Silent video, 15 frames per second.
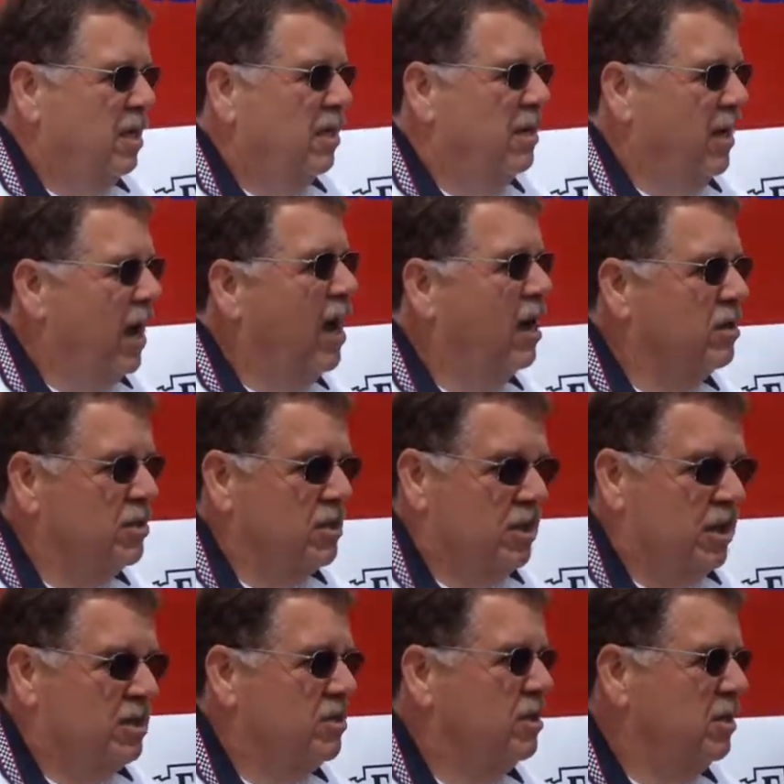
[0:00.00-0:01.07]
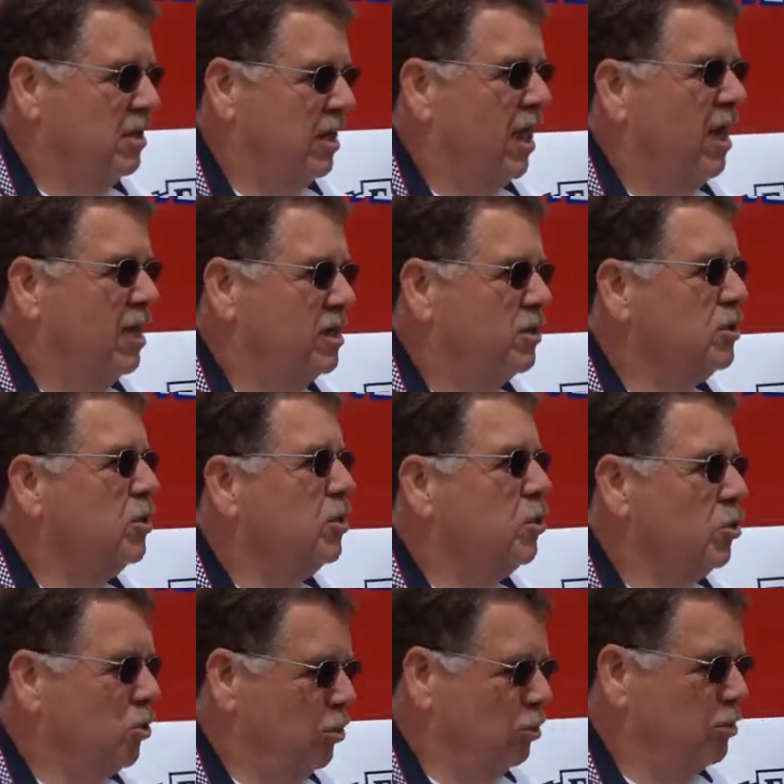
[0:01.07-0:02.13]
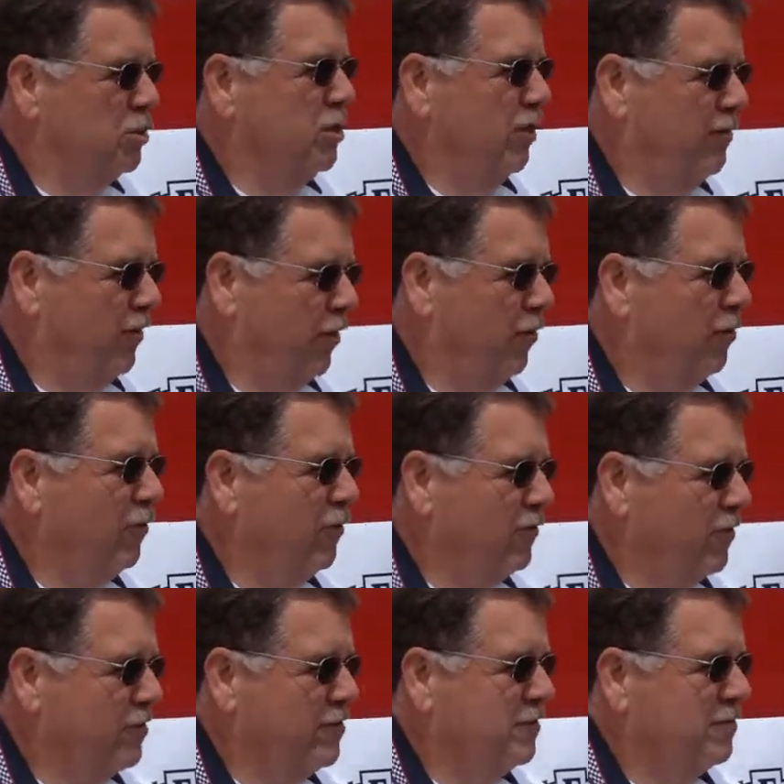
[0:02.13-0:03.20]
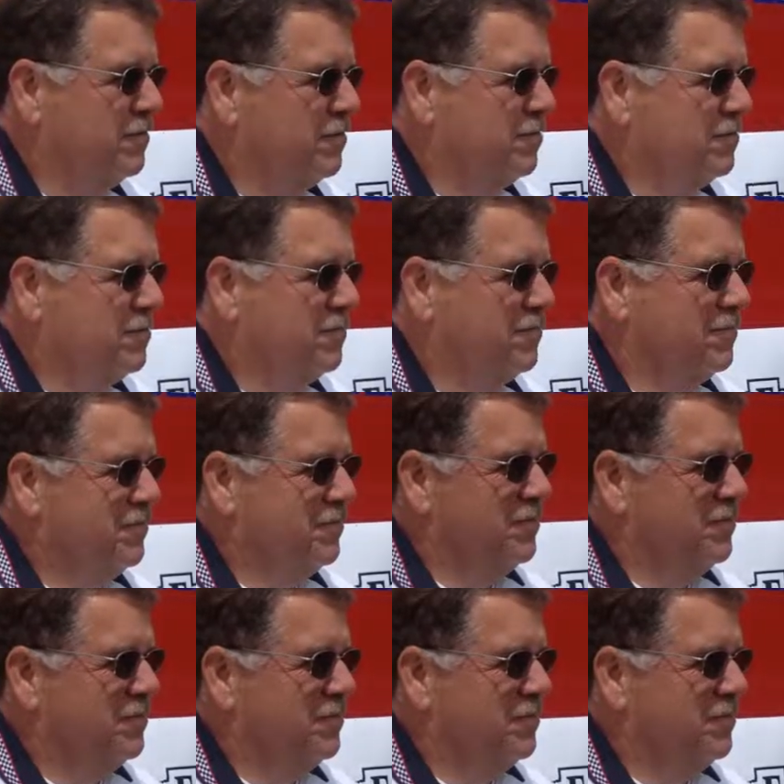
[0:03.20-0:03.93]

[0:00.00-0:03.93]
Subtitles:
An Allison engine has cool stuff all over it.